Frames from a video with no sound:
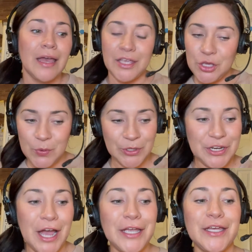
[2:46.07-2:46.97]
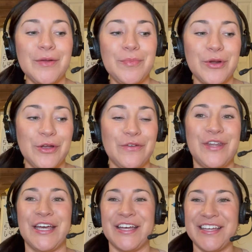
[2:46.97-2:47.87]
You will not get approved.